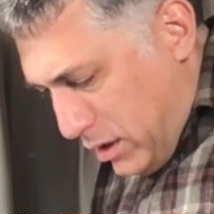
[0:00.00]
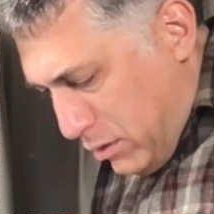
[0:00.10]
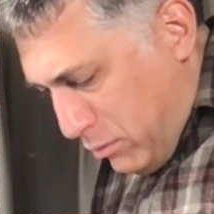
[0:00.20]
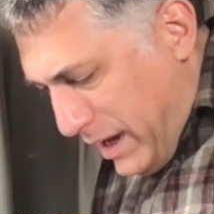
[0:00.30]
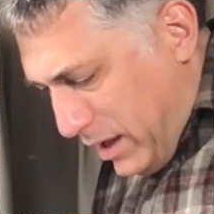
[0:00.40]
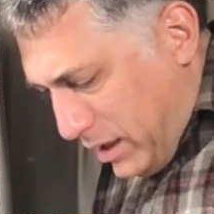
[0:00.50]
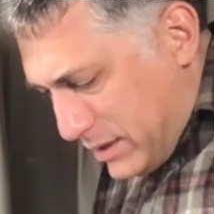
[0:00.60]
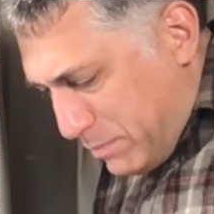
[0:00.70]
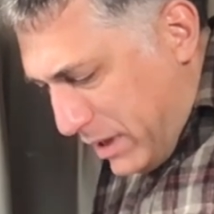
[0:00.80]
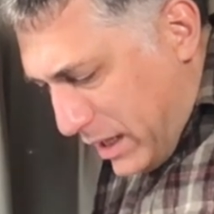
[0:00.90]
well, let's
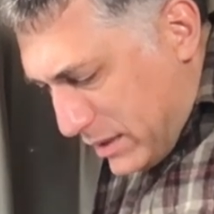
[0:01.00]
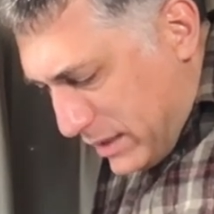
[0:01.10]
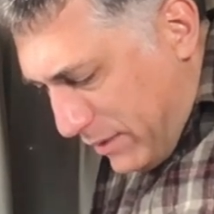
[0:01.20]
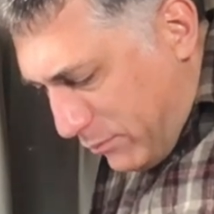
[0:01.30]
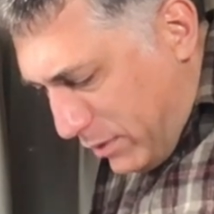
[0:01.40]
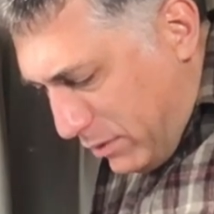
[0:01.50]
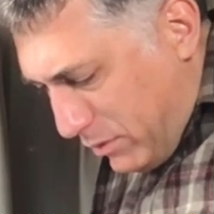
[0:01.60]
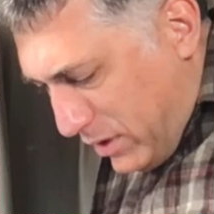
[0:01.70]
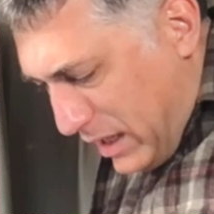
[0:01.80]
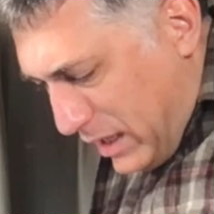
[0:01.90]
be honest. I haven't written
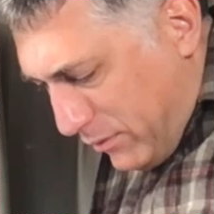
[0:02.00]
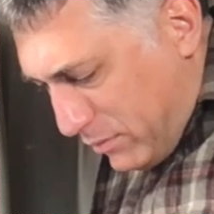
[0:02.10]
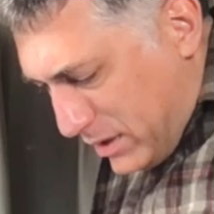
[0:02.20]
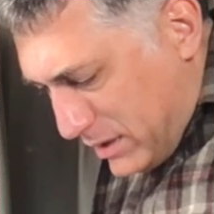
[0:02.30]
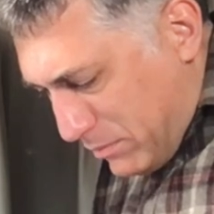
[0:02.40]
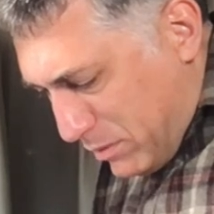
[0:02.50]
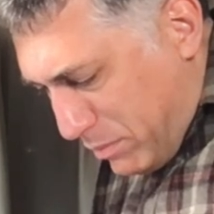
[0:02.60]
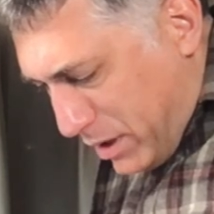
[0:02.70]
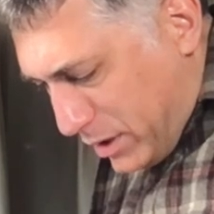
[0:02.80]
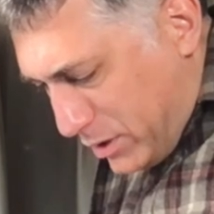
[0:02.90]
with any of them except the
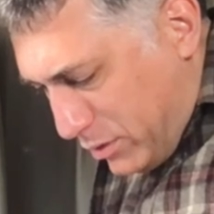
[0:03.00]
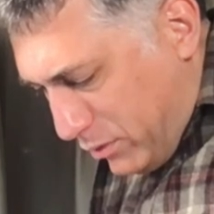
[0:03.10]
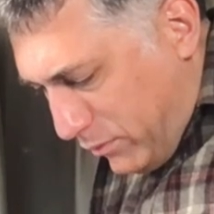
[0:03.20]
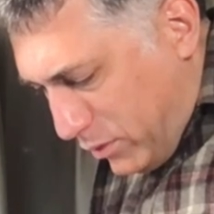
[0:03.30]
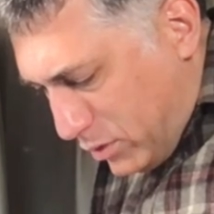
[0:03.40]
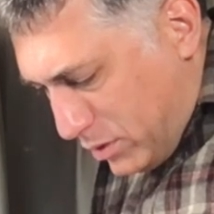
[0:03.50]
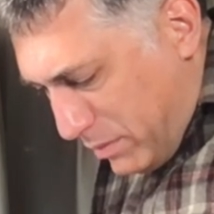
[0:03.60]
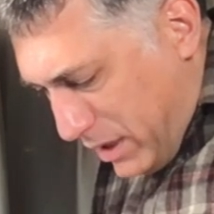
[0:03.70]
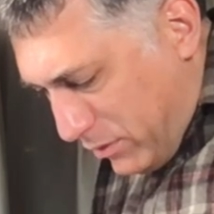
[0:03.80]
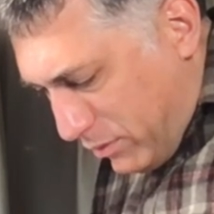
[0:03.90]
Parker Duofold in
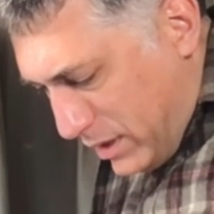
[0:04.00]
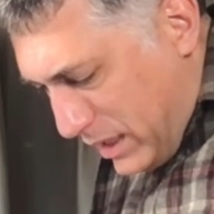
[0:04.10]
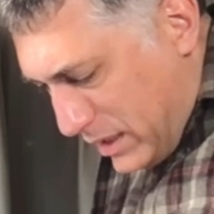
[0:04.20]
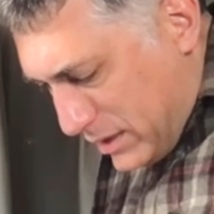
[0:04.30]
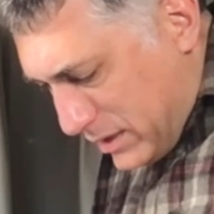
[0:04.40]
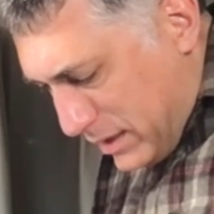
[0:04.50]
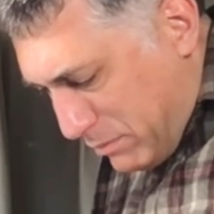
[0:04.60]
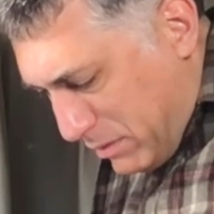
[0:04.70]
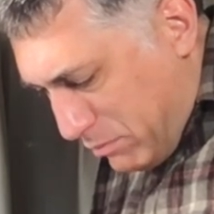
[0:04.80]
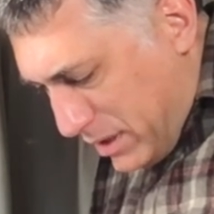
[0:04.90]
about three days because I've
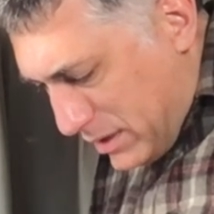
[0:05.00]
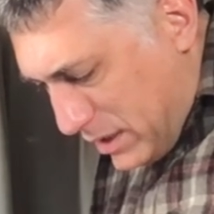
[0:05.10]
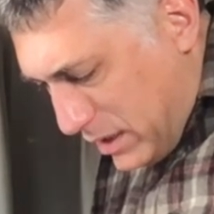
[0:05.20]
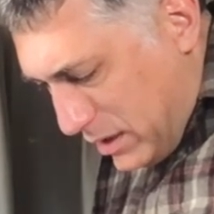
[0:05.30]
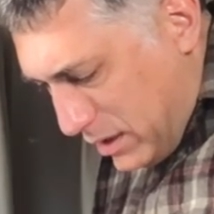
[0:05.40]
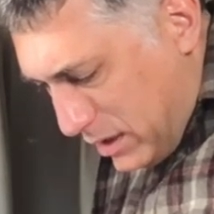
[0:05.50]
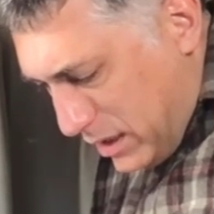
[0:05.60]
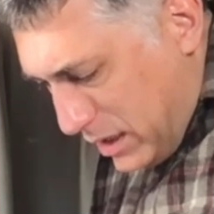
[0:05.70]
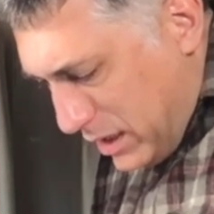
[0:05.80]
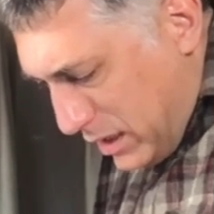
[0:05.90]
been busy.
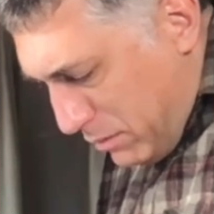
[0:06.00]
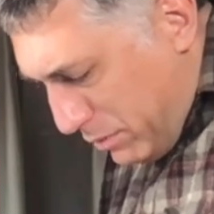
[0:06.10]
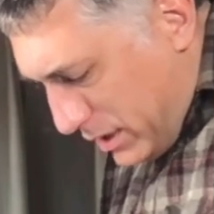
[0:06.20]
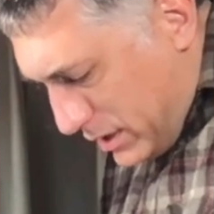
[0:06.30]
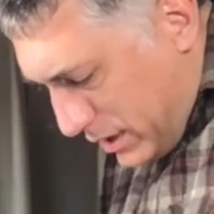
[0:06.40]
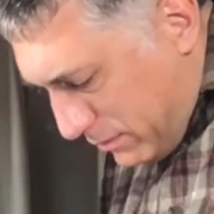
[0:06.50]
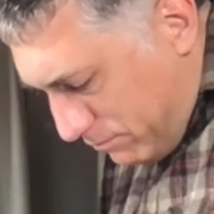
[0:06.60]
But, uh,